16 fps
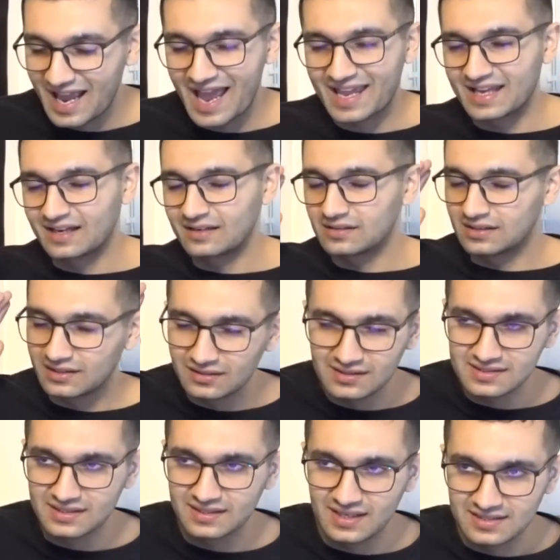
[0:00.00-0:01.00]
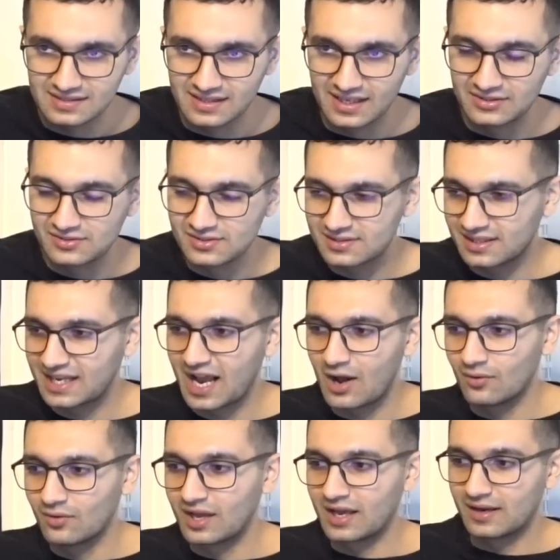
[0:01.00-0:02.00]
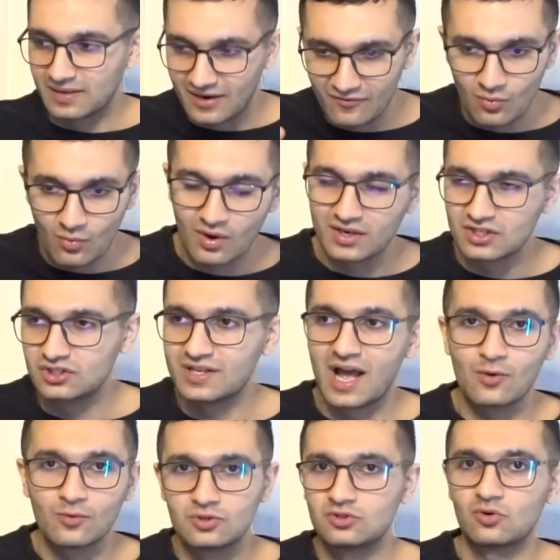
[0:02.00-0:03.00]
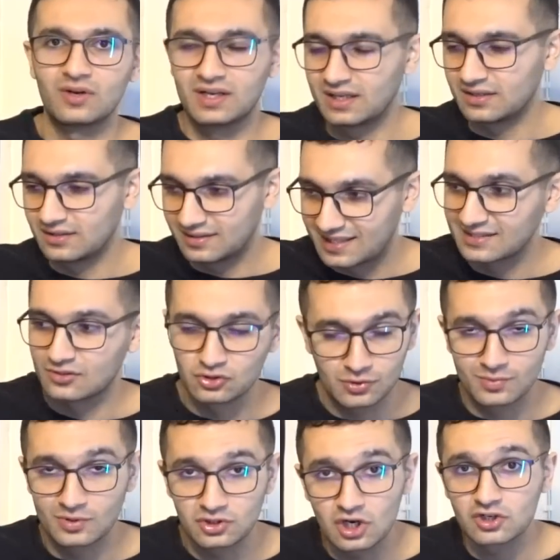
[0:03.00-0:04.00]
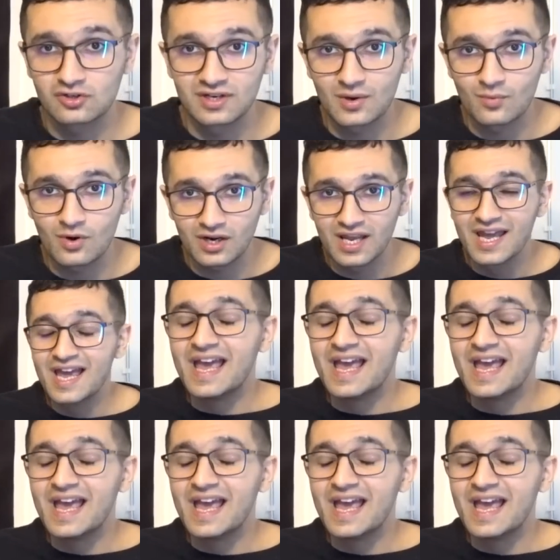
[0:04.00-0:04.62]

I can clearly see as day, just like how everyone is now joining Tesla Supercharger Network.